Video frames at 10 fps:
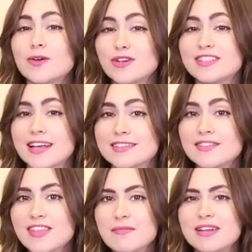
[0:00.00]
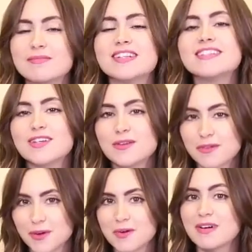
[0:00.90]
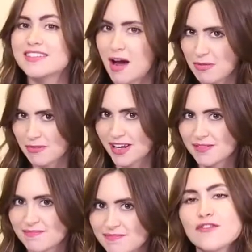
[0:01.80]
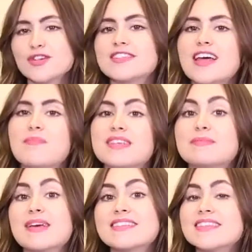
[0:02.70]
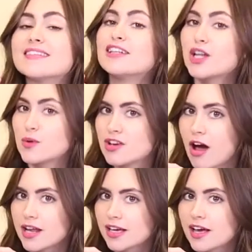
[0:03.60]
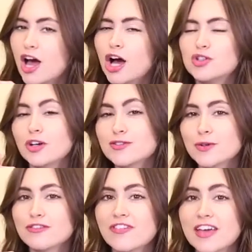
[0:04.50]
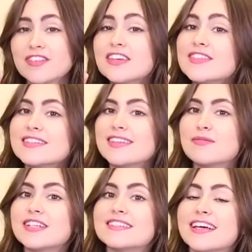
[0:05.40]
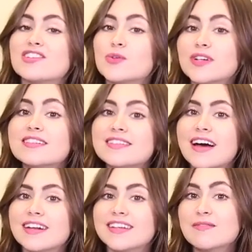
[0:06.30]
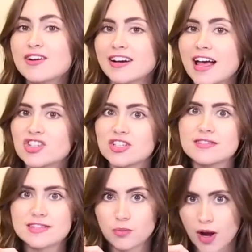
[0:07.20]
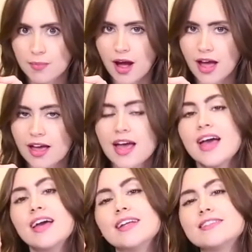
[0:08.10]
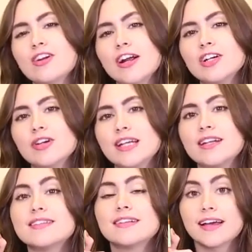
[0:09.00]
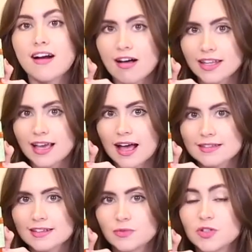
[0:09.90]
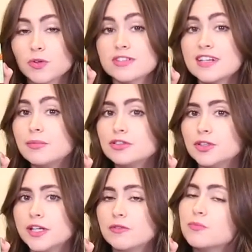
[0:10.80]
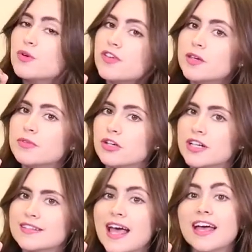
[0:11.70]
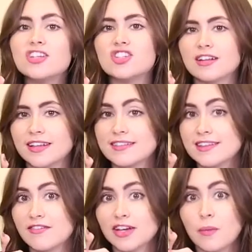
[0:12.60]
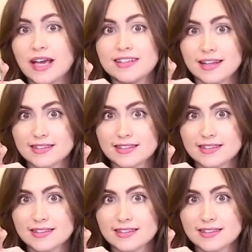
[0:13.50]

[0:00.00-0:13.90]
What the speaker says: over a dozen of them, and I'm going to take you through my top 3. First up is Pixie's Glow Tonic, a drugstore fave even celebrities like Jordan Dunn and Kim Kardashian swear by. Its star ingredient is glycolic acid, which works double duty, removing impurities and gently sloughing away dead